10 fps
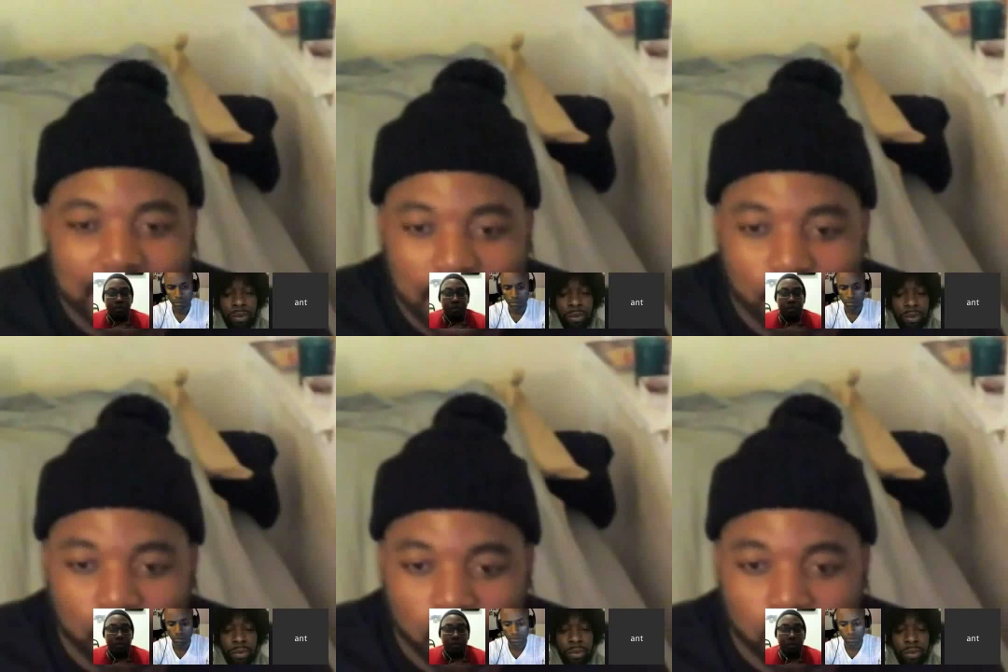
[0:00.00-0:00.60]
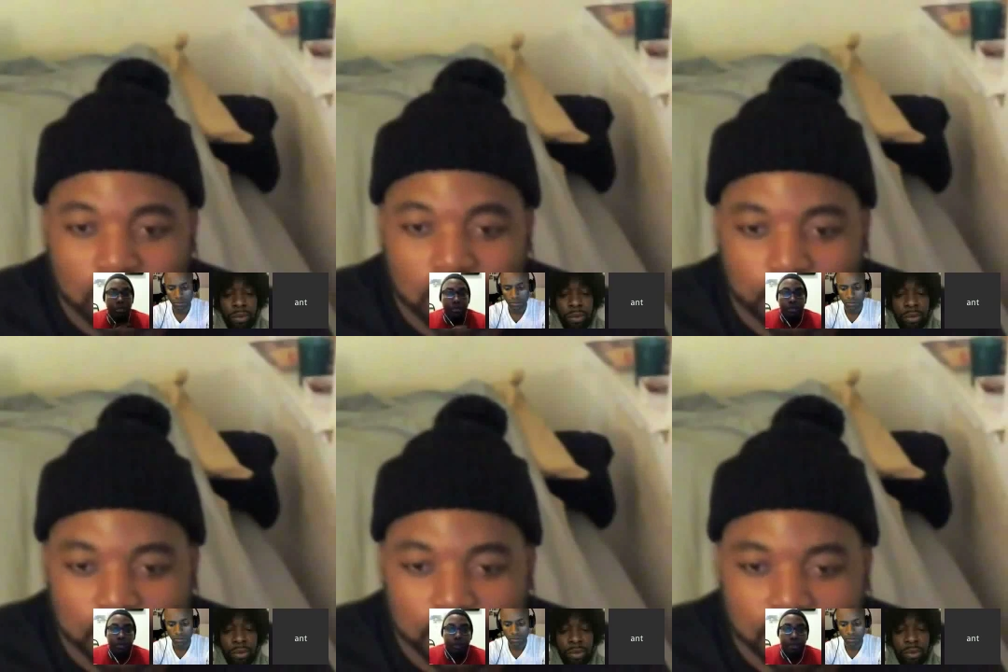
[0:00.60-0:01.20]
that when you don't tip
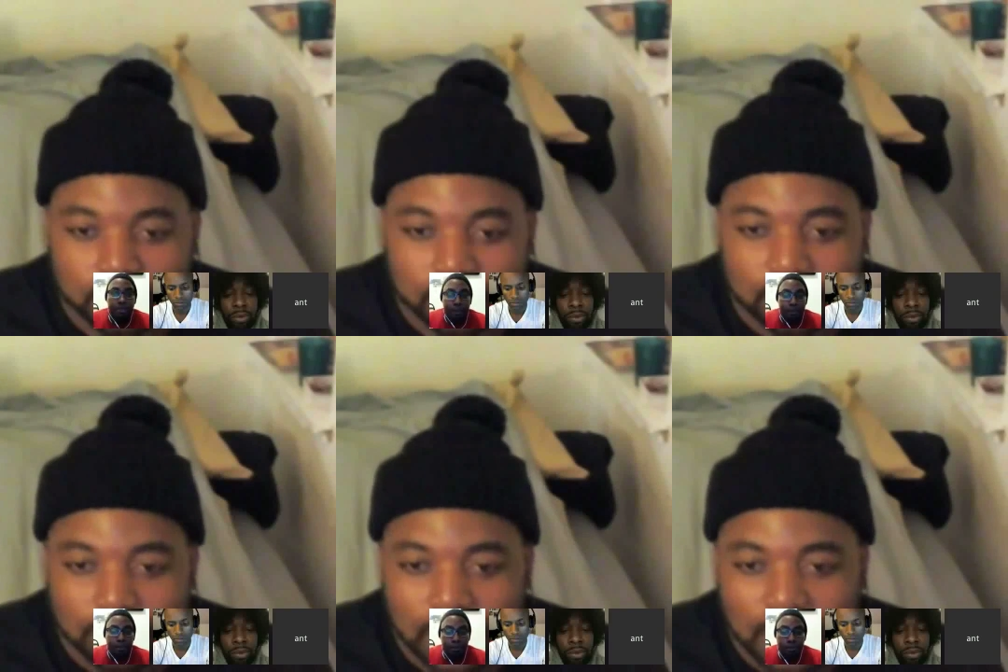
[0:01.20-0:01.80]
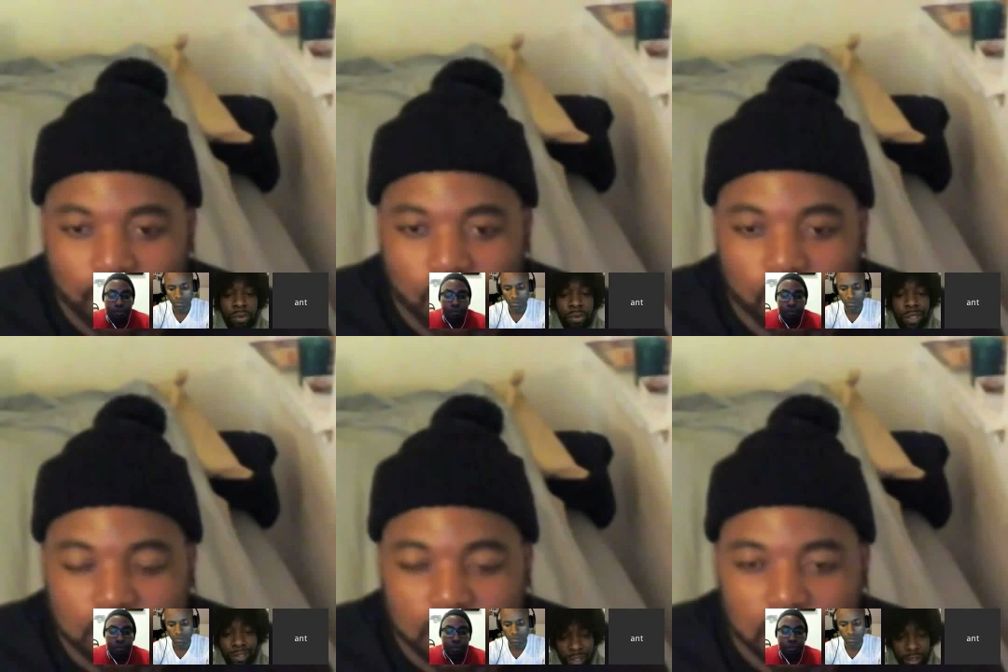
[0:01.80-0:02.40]
him. Like,
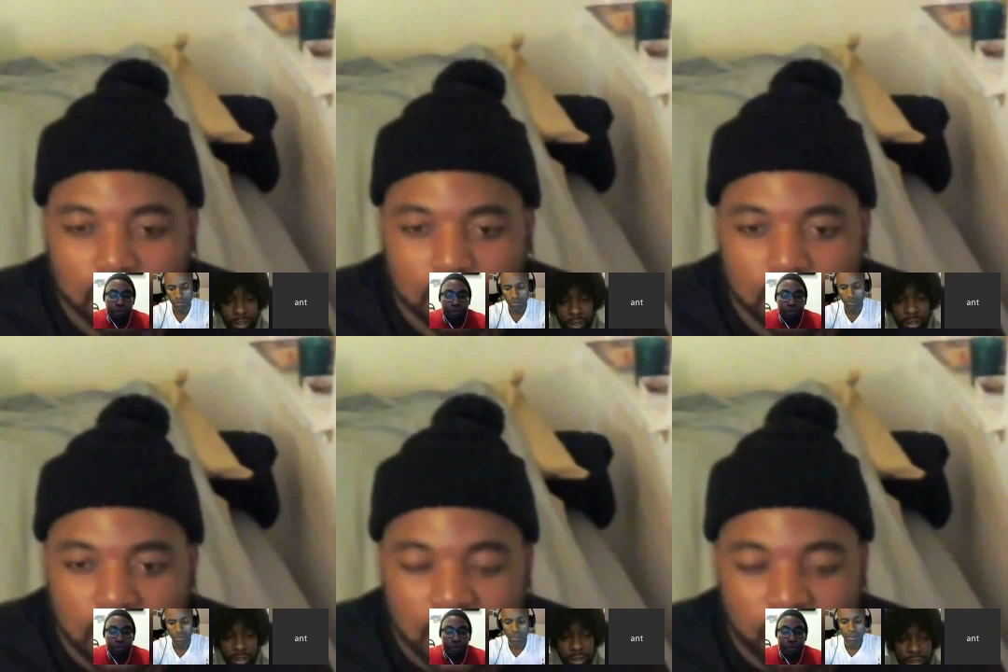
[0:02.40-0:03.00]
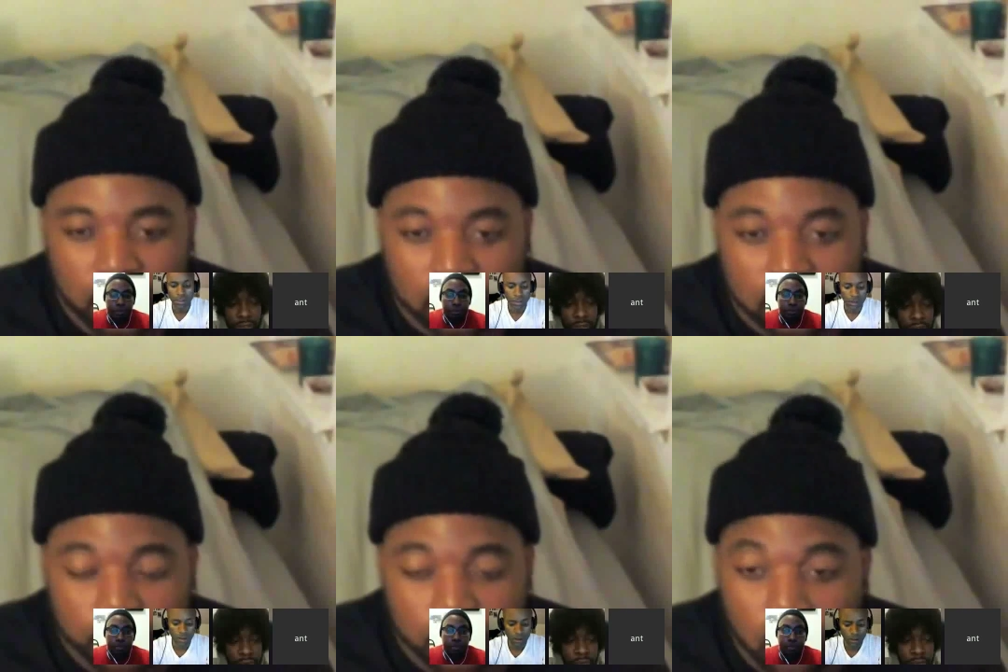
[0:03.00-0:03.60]
if he don't
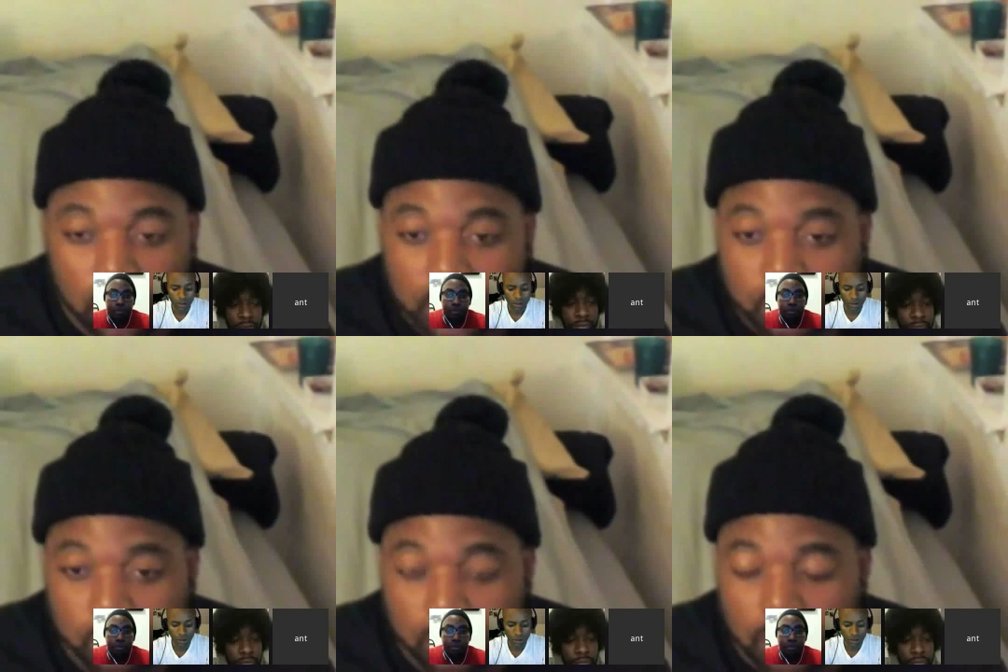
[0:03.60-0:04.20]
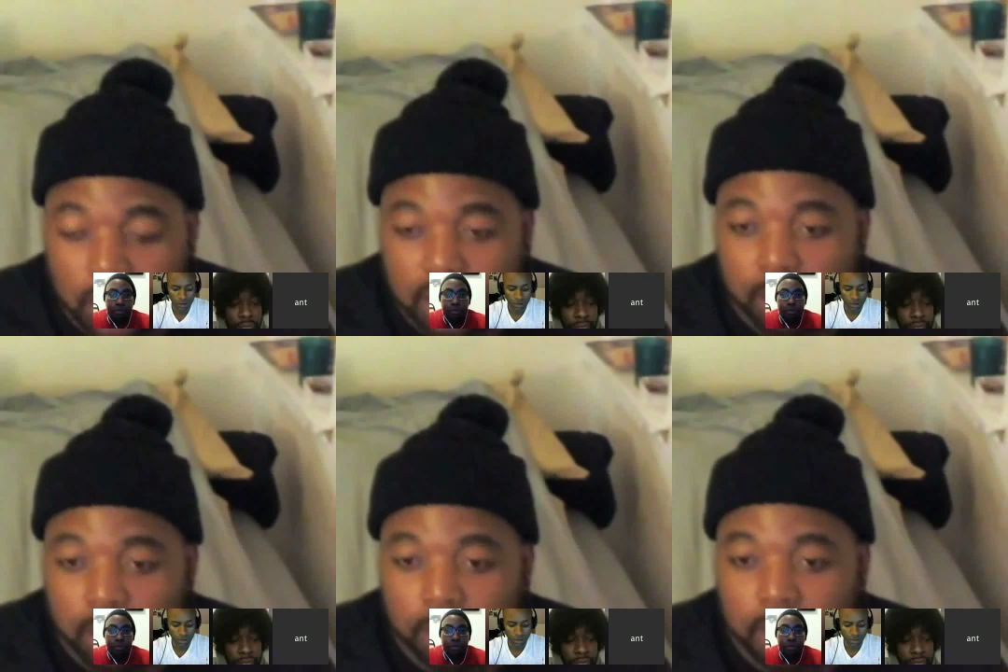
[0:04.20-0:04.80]
tip you, he'll let you know, like, "Yo,
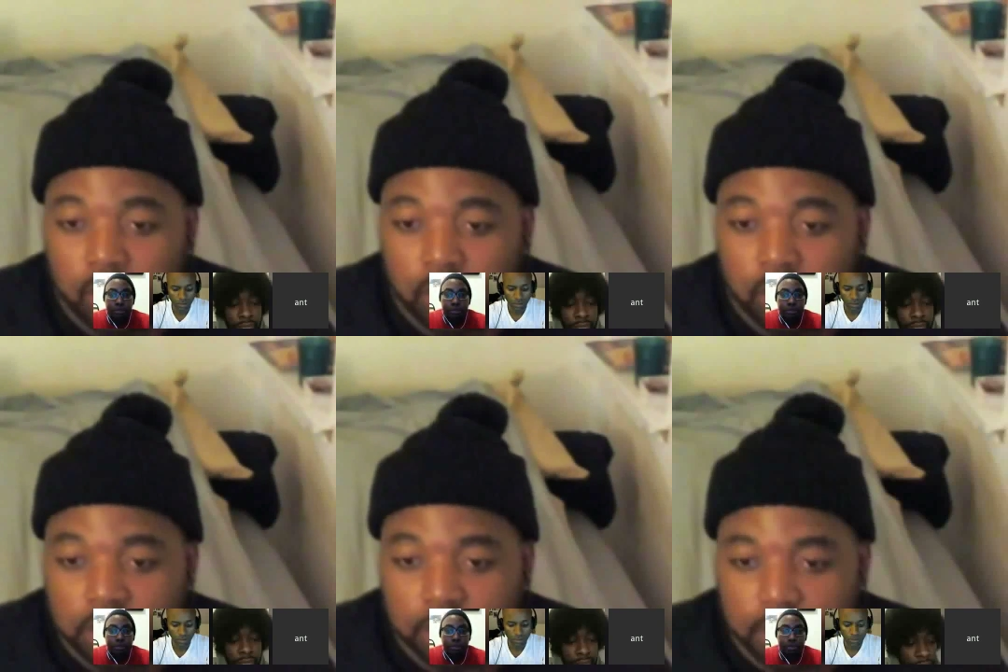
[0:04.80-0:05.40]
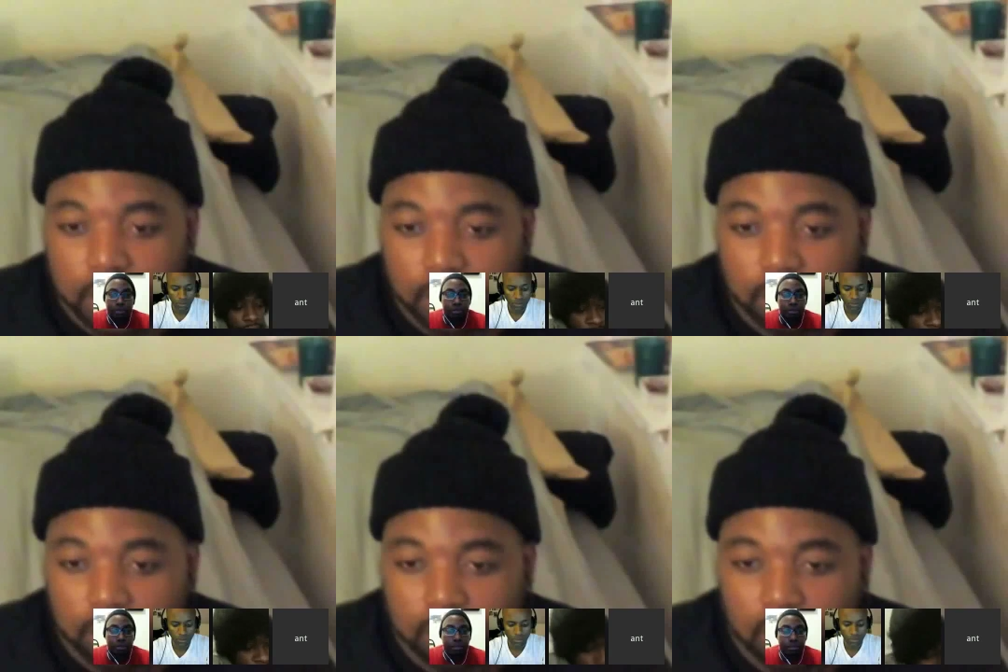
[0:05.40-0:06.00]
my man, you ain't tip me." Like,
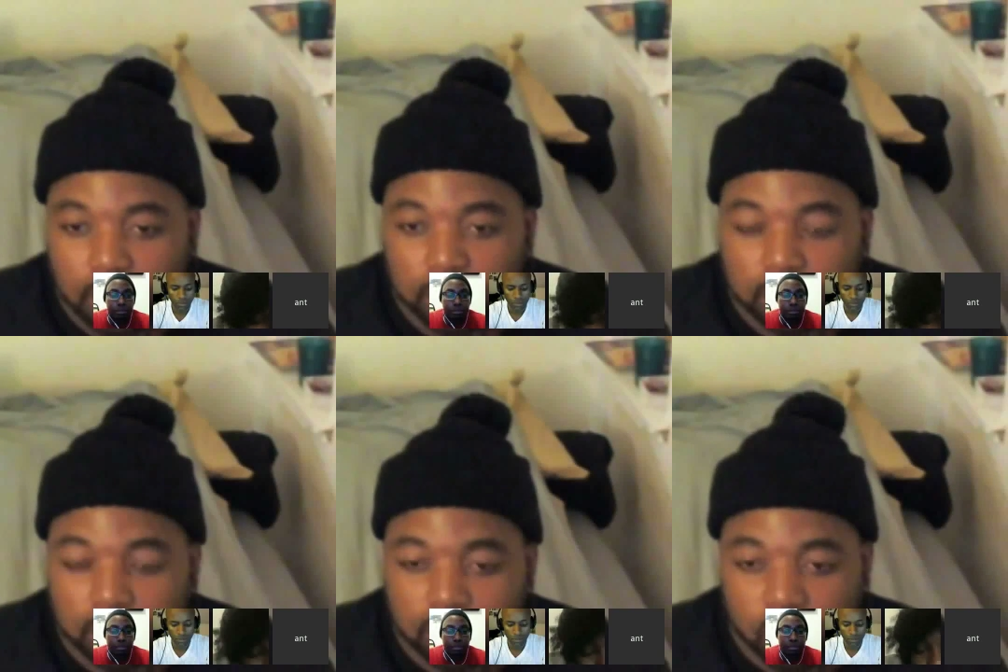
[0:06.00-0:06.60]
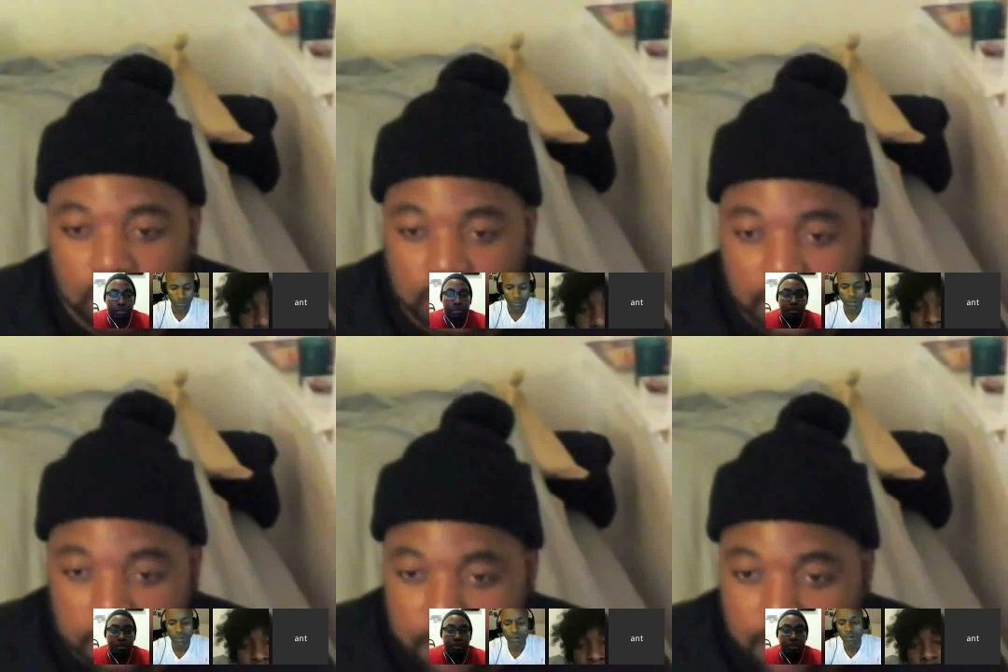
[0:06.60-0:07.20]
"Yo, you gonna
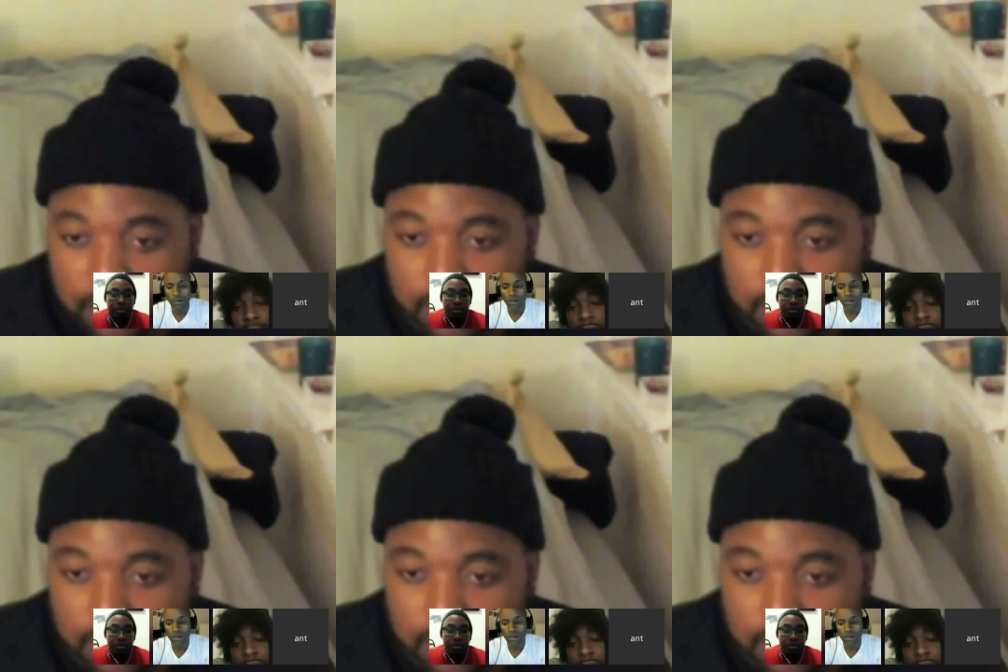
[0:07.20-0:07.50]
tip me?"